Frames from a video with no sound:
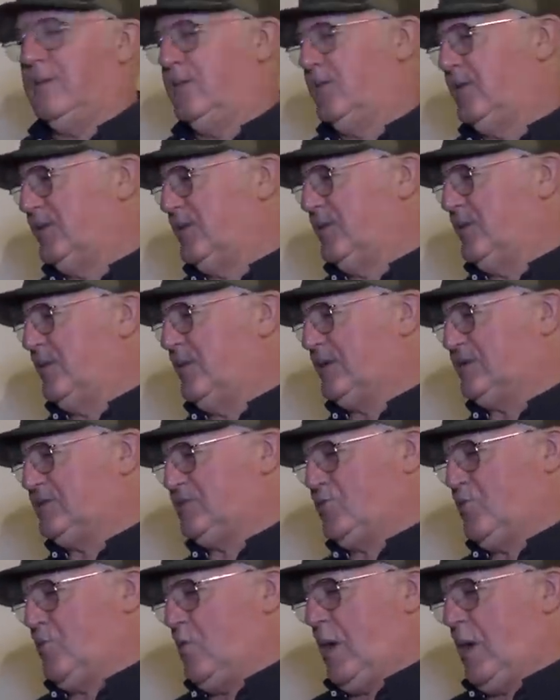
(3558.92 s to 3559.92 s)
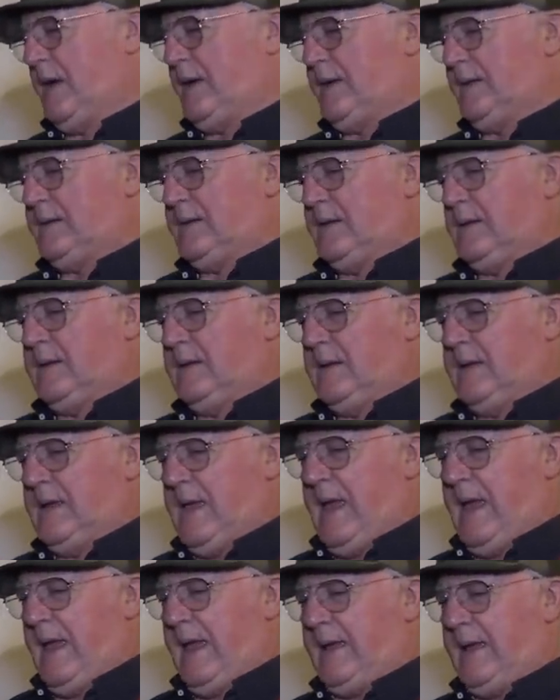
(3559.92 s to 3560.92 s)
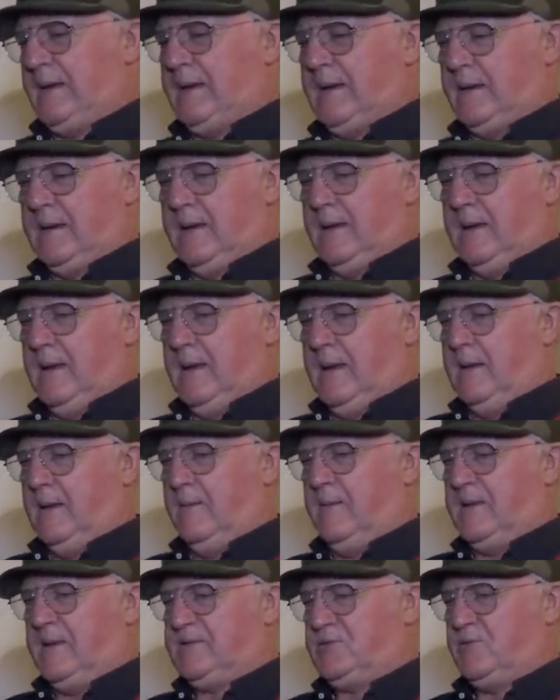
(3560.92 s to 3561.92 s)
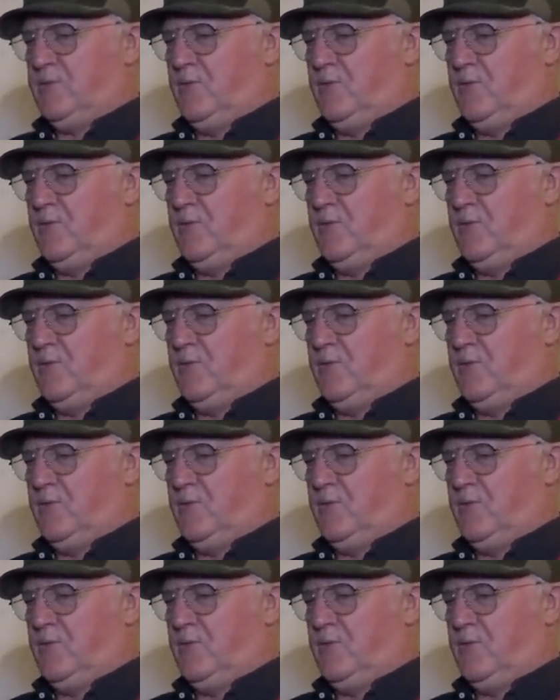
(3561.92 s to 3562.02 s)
with a much wider head and a much